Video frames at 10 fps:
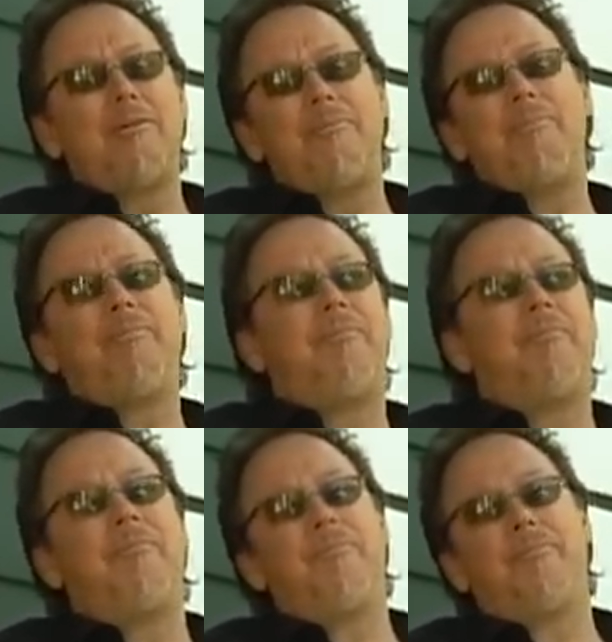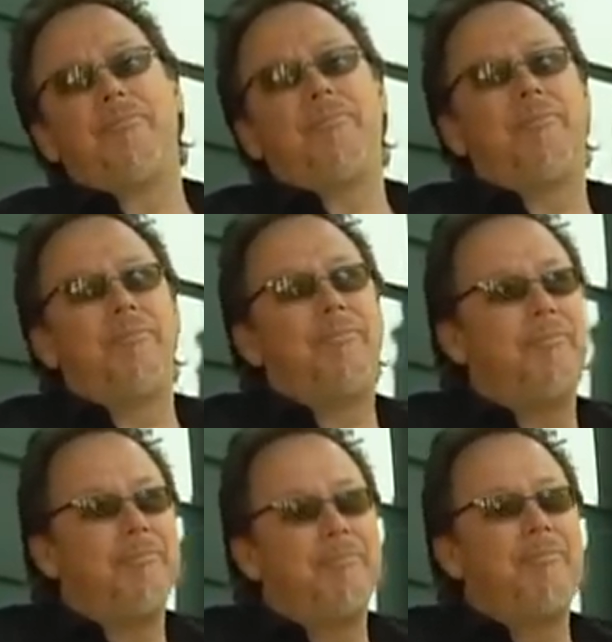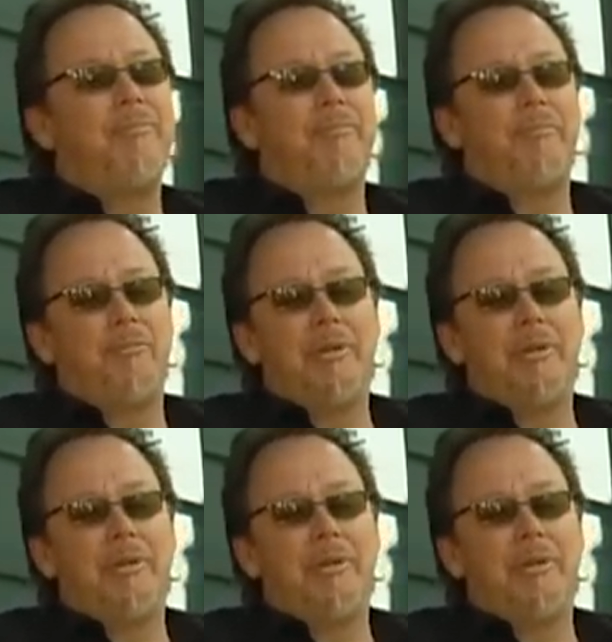And